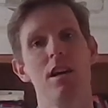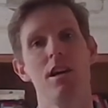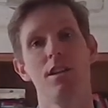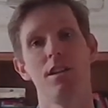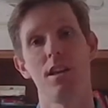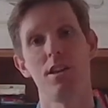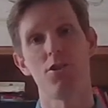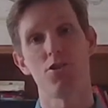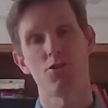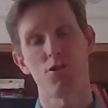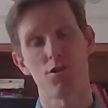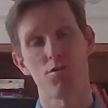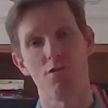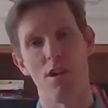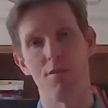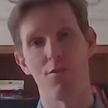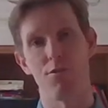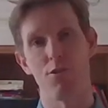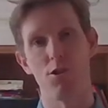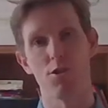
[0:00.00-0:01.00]
the industry's
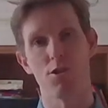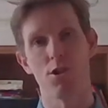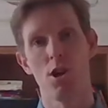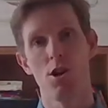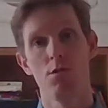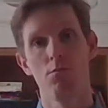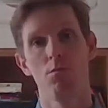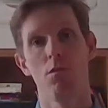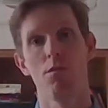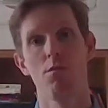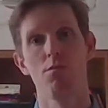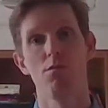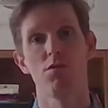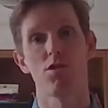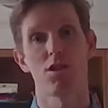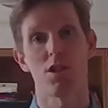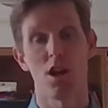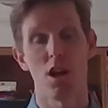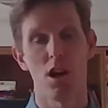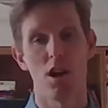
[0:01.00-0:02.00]
revenues will
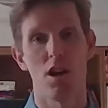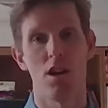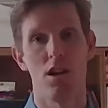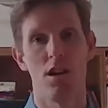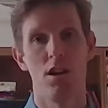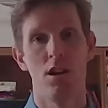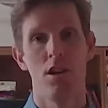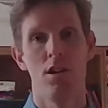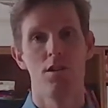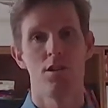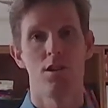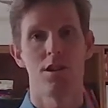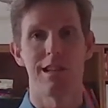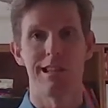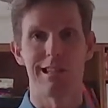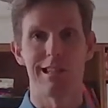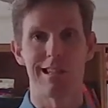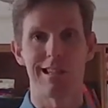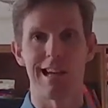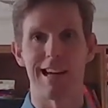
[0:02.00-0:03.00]
return to
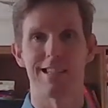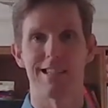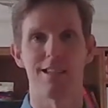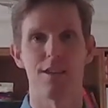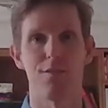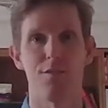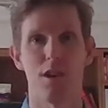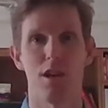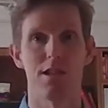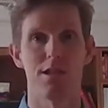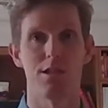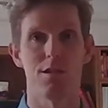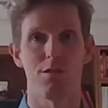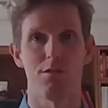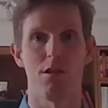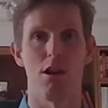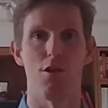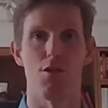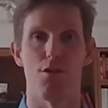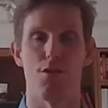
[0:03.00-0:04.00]
consecutive years of
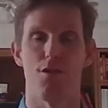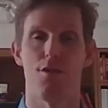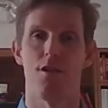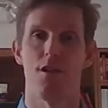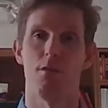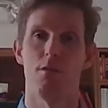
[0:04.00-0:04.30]
growth.